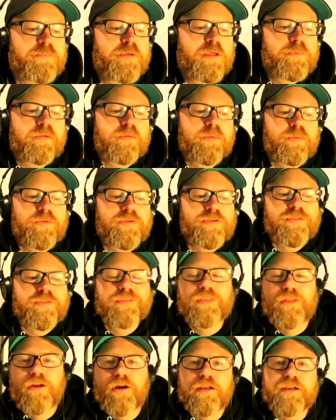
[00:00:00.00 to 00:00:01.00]
people was
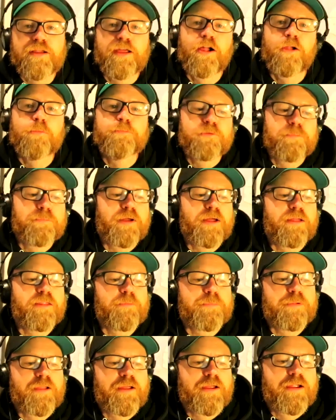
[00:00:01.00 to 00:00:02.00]
not helped by
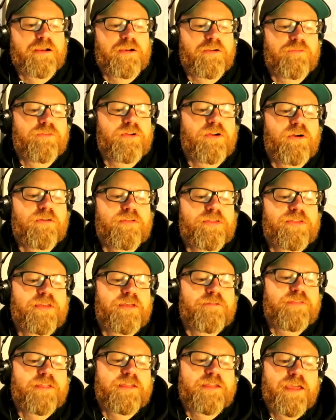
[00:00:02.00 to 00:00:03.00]
the playing of God
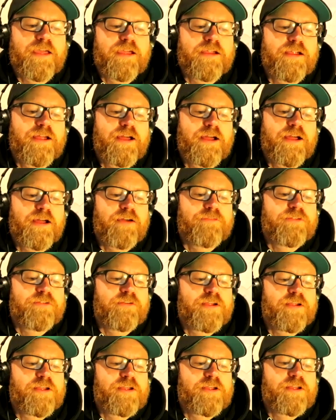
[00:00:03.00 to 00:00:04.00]
Save the King after
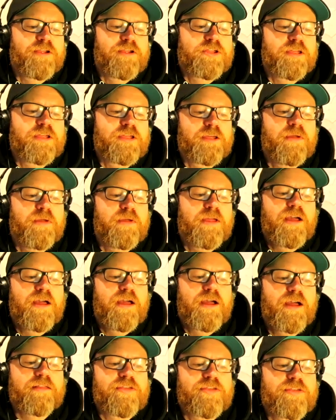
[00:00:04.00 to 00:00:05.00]
each game
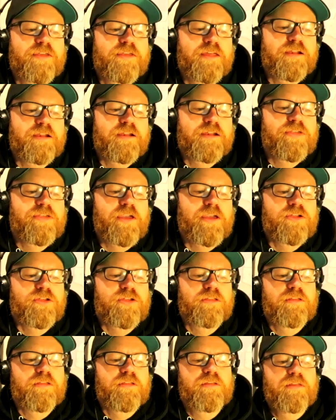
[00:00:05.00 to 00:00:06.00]
and skating
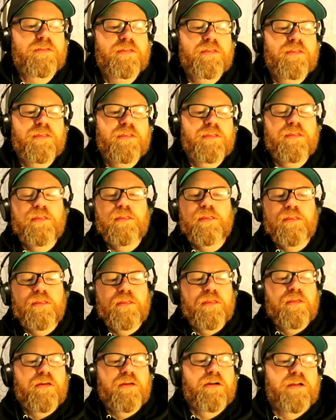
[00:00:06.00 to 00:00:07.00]
session.
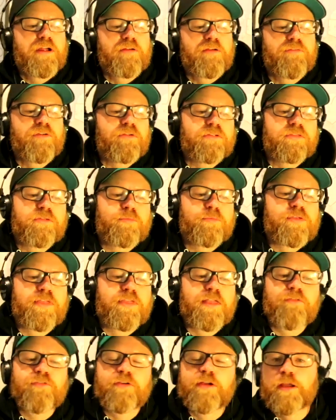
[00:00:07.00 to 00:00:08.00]
However, there was
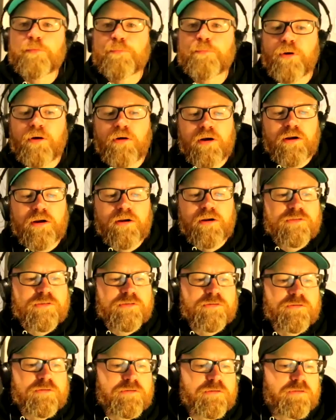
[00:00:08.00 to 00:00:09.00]
never any bar
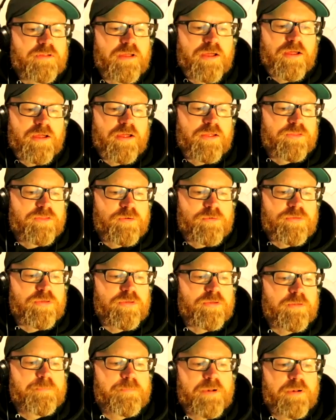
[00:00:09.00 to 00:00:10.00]
to those
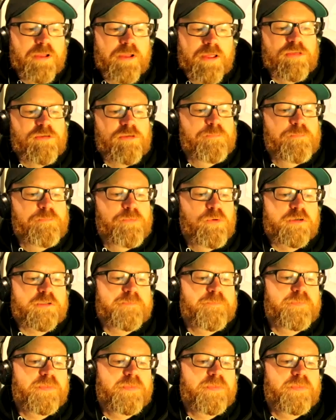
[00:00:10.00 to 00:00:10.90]
who could play the sport.